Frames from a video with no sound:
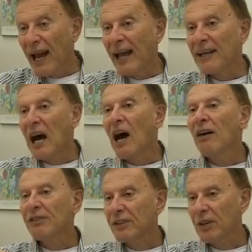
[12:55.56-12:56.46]
And
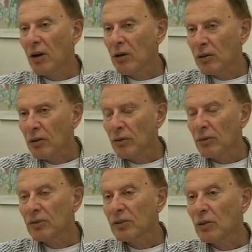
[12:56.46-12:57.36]
after the
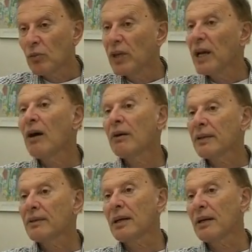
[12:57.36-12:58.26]
Holocaust, we are
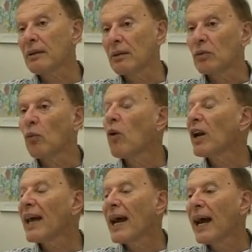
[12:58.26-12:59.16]
entitled,
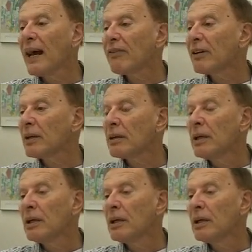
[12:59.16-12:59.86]
whatever